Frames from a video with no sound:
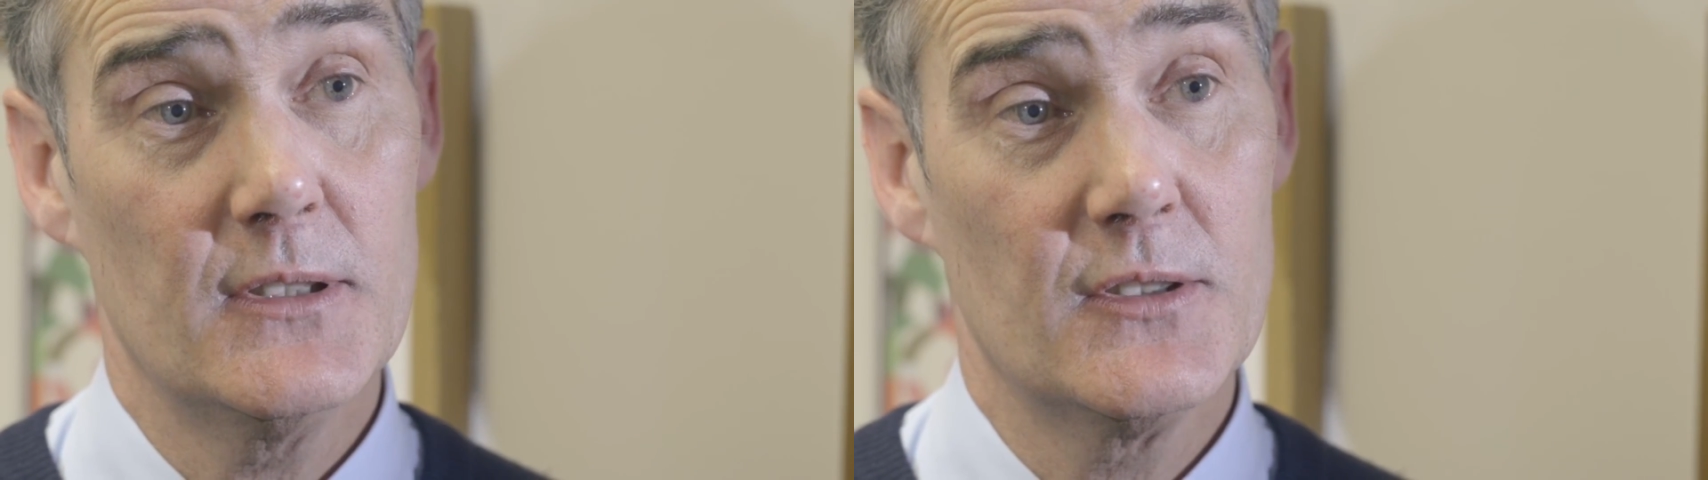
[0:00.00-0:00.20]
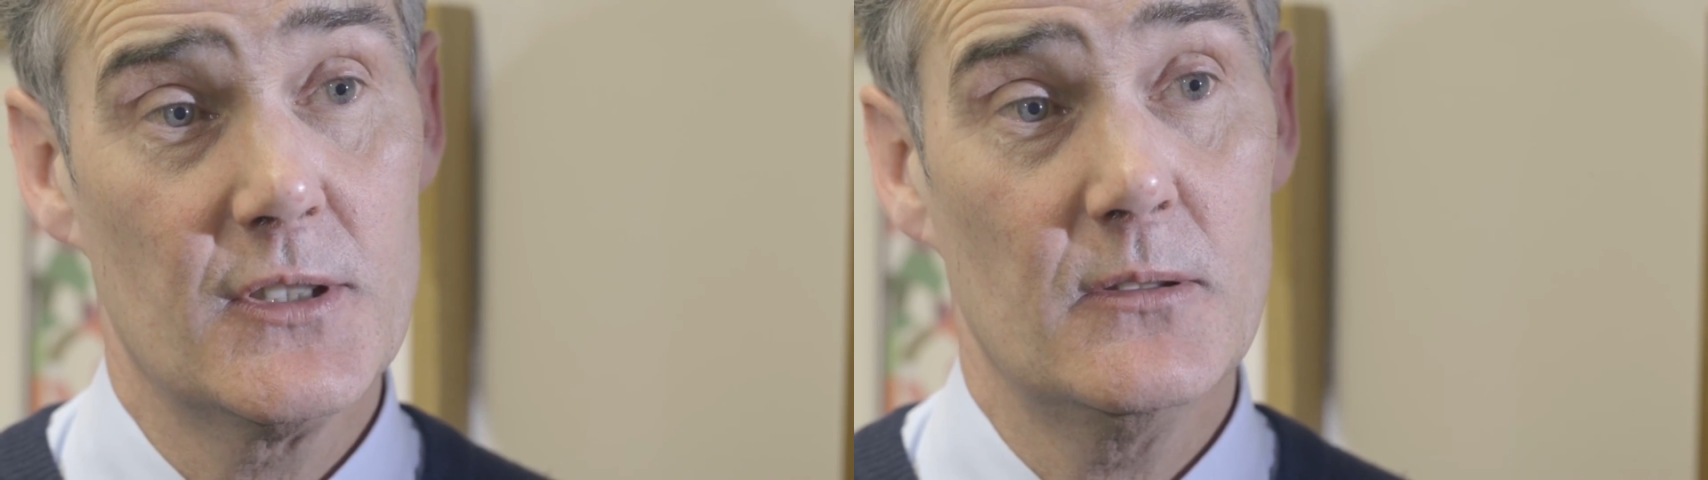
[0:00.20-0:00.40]

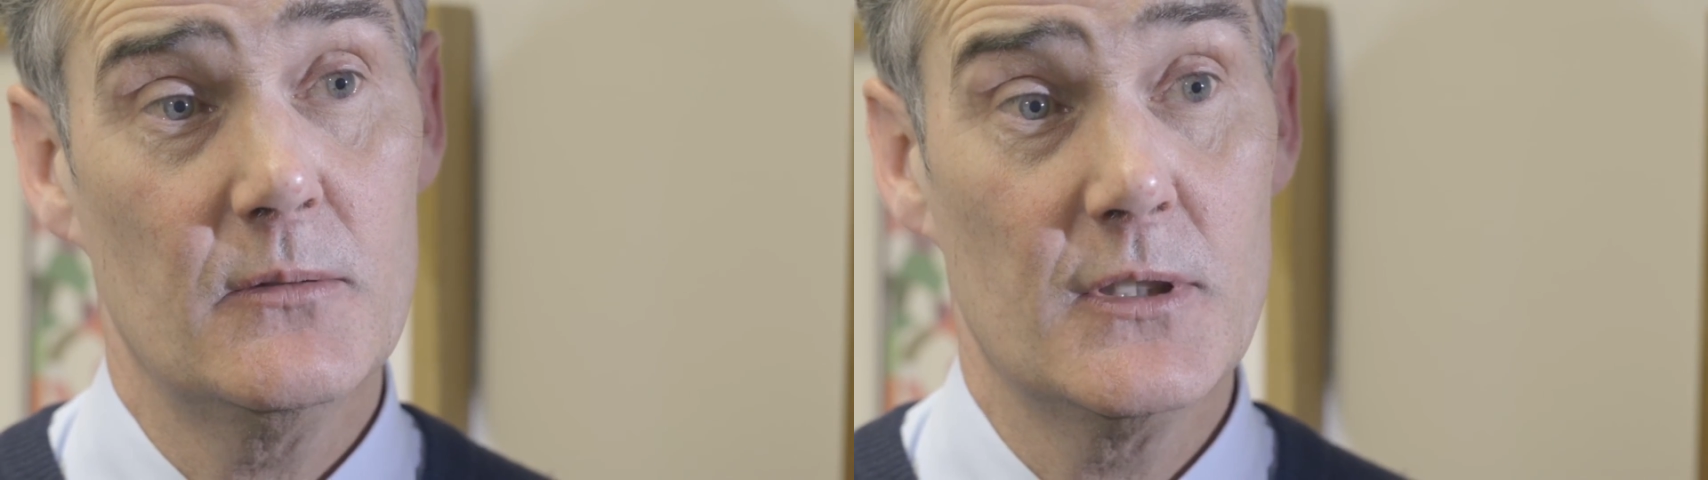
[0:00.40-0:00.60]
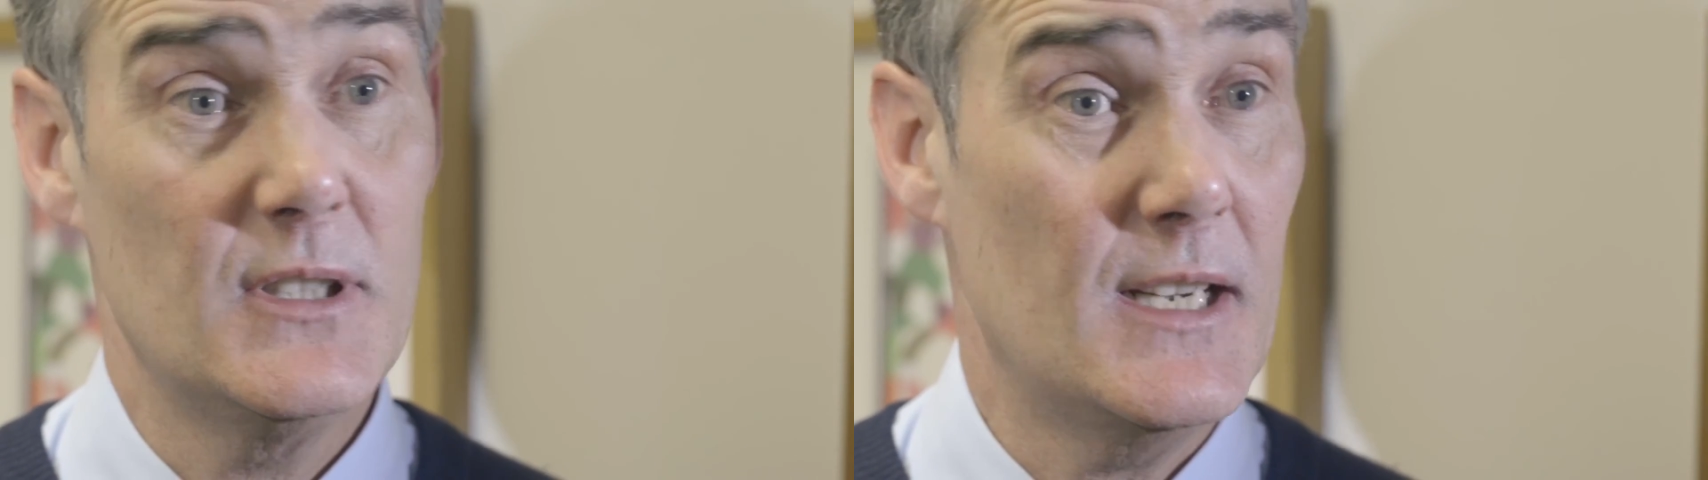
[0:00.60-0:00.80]
and
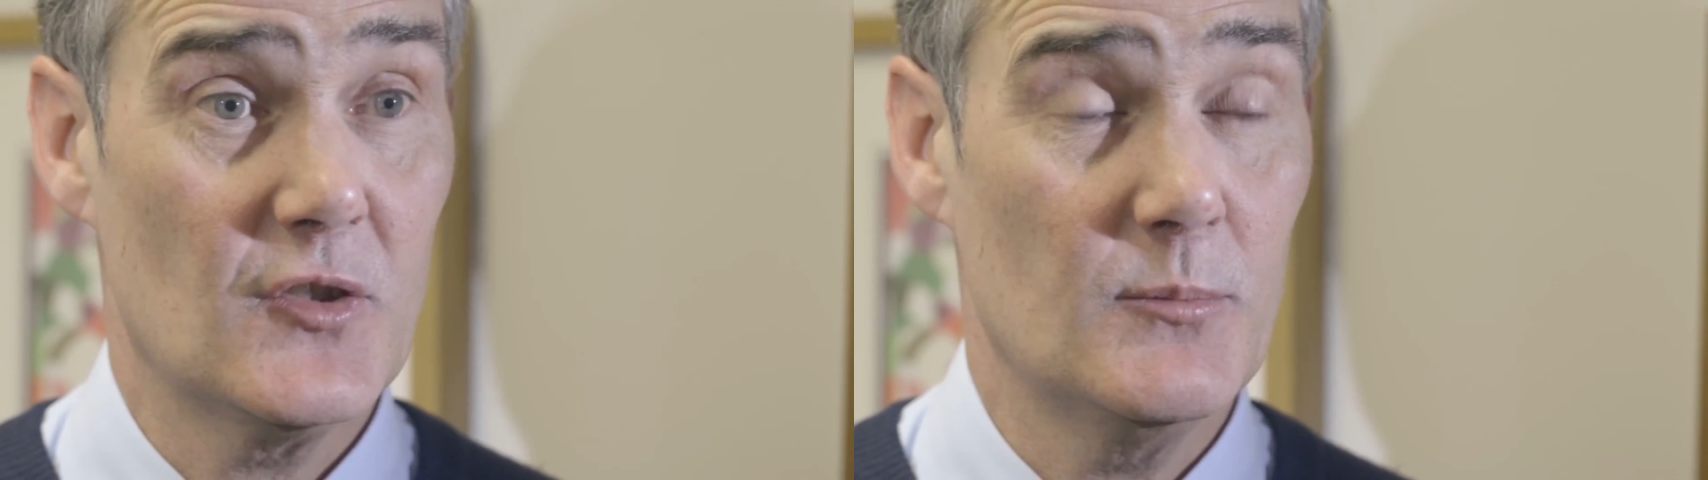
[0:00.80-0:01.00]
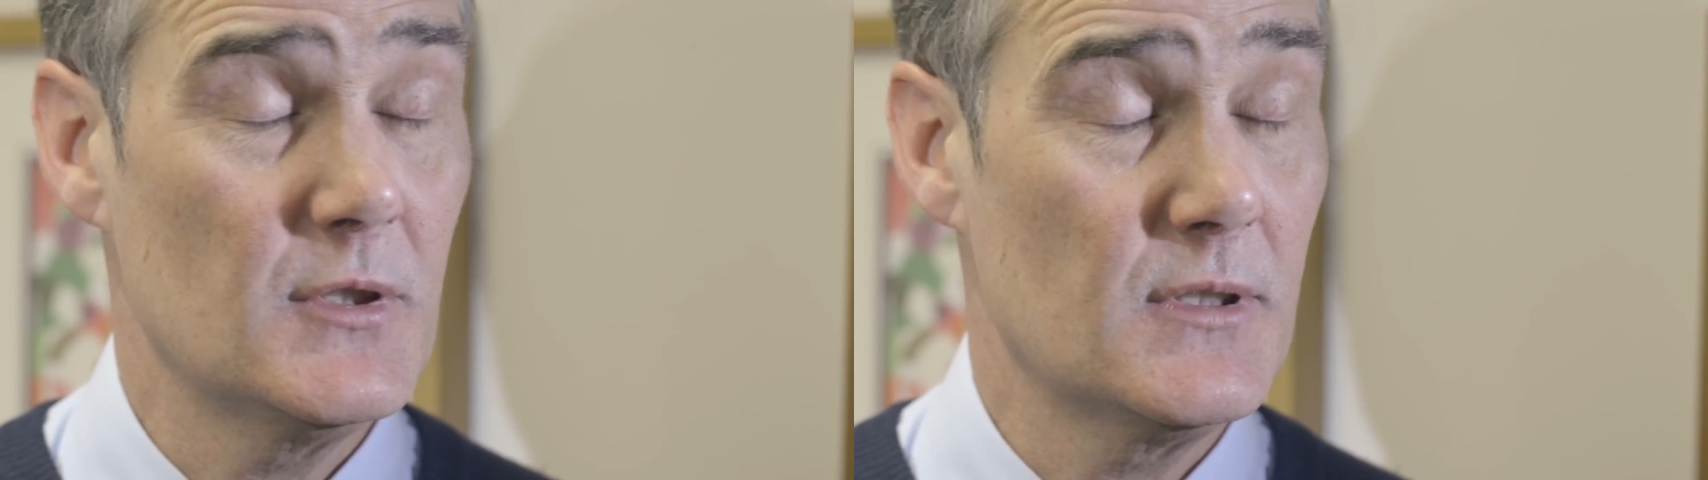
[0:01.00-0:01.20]
to the
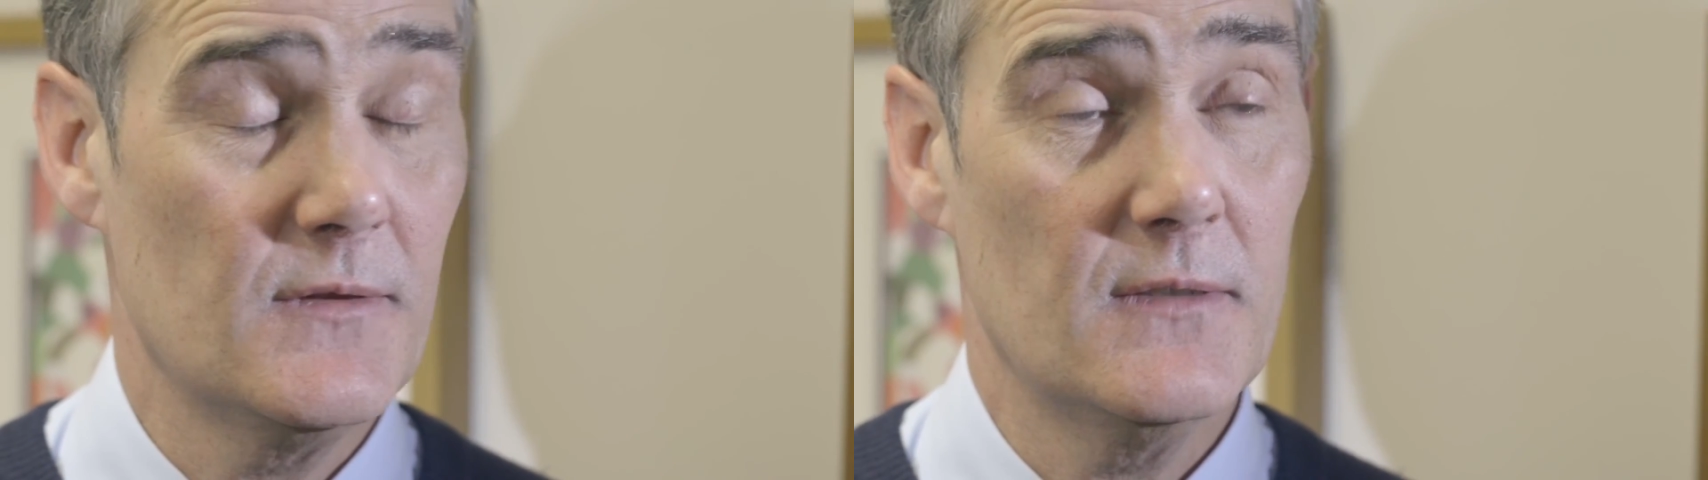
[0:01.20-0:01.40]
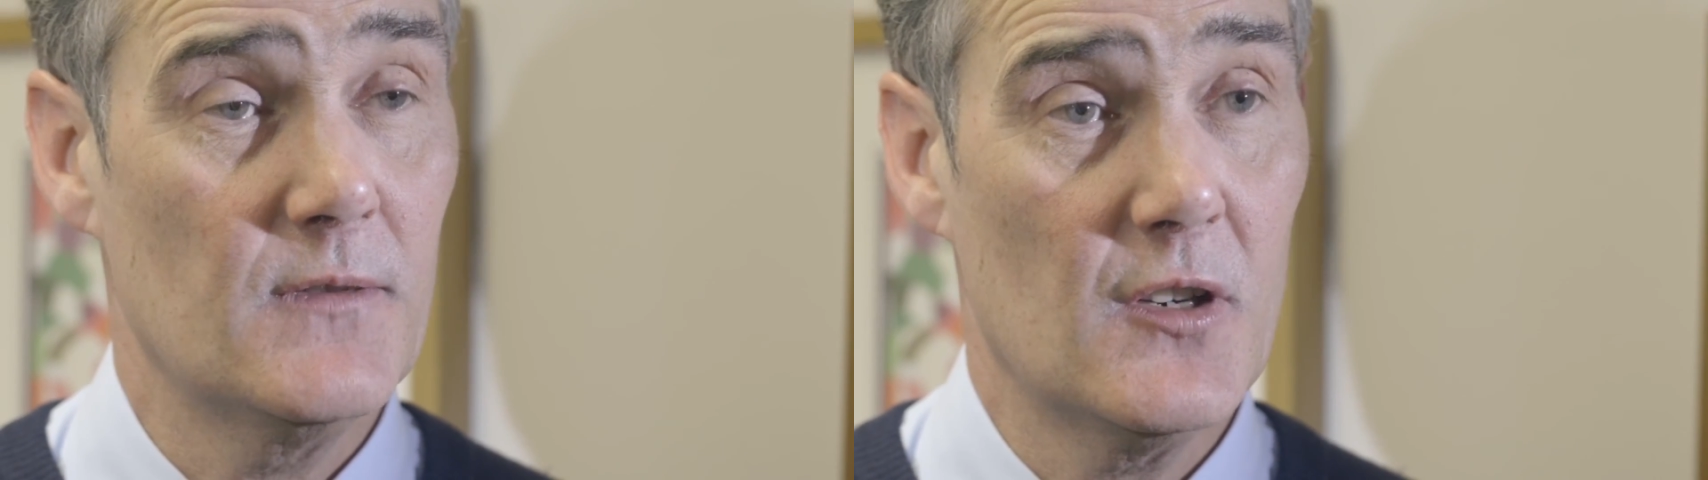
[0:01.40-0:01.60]
detriment
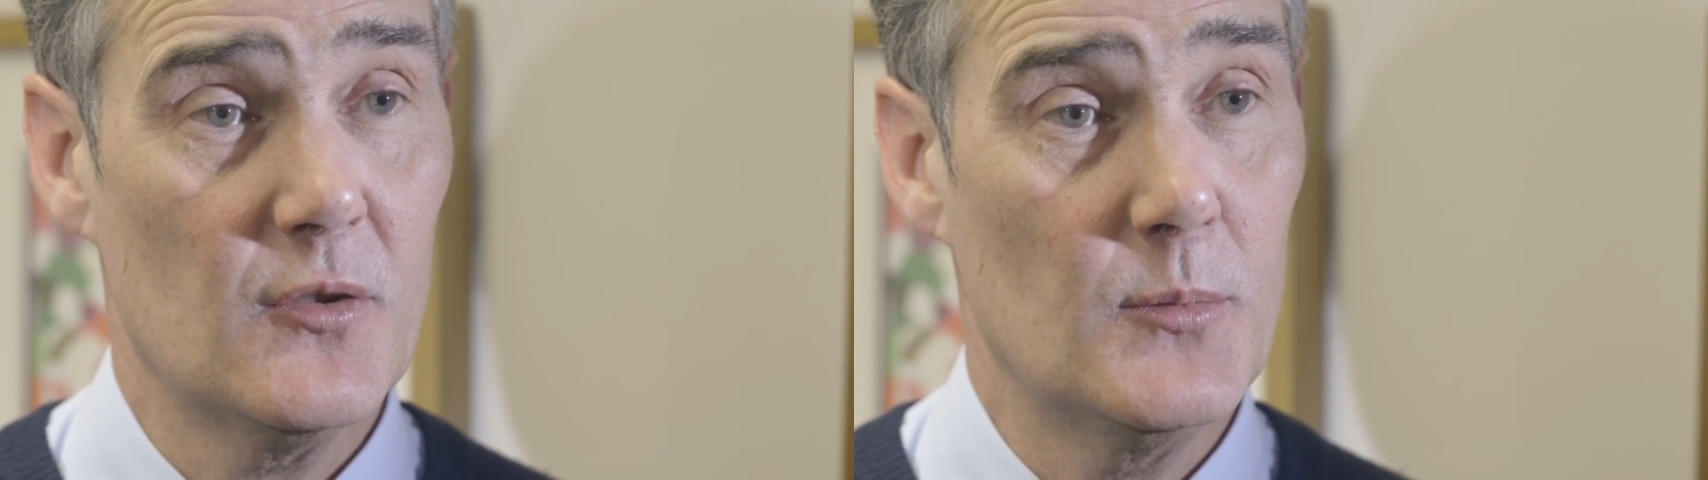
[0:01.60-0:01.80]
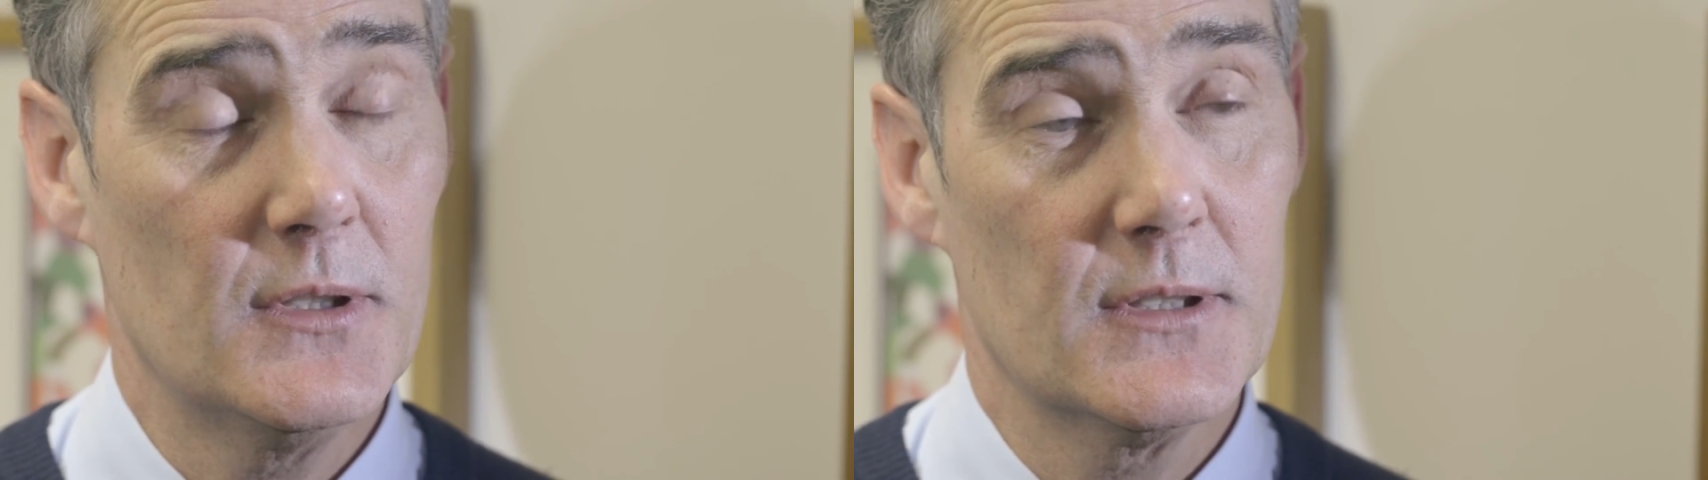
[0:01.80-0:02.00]
of the
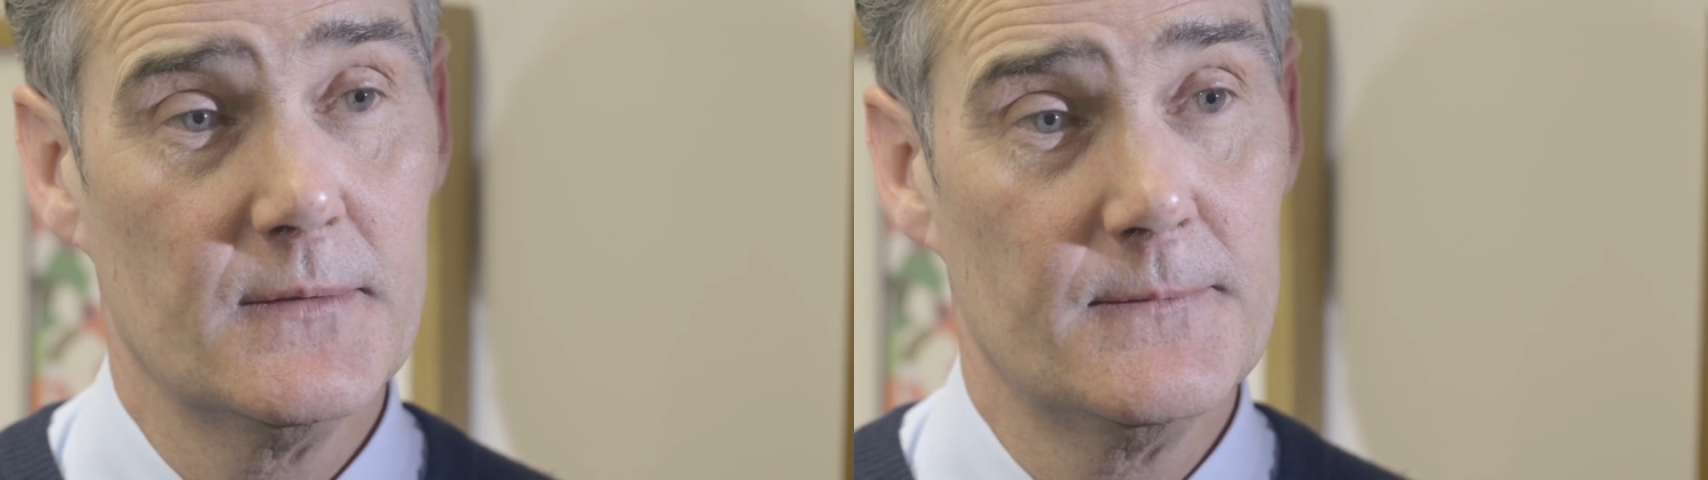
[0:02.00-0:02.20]
environment.